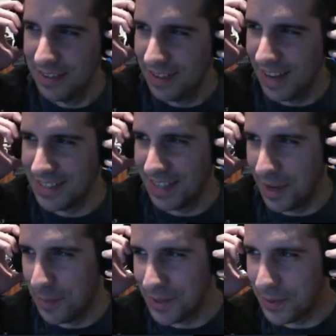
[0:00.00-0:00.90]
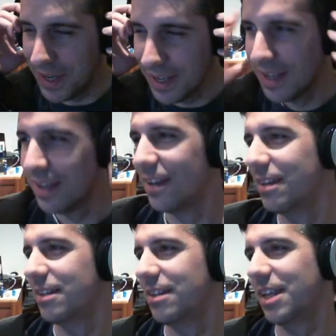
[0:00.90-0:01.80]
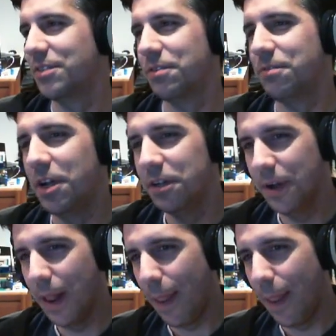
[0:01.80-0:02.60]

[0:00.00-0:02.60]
Nice name, by the way. Thanks for the follow.